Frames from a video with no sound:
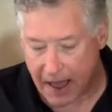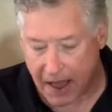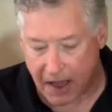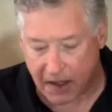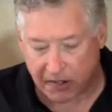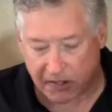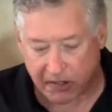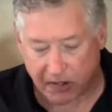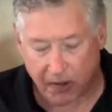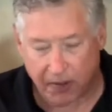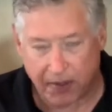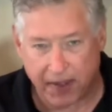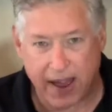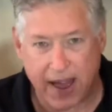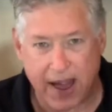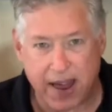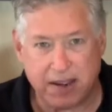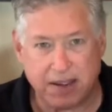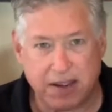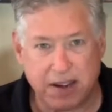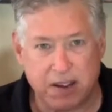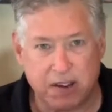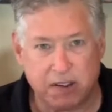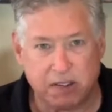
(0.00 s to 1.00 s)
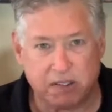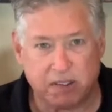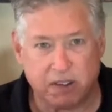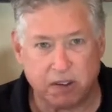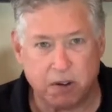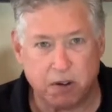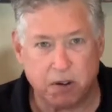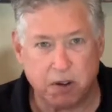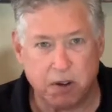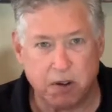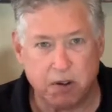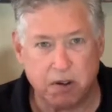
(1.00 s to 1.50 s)
So that is the
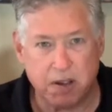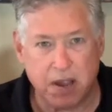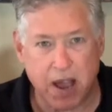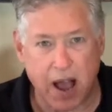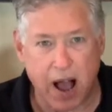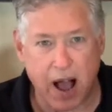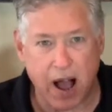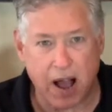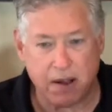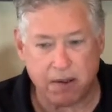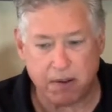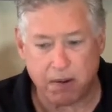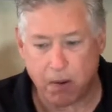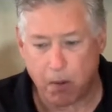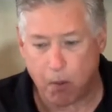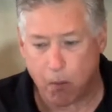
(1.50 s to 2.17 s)
You Yah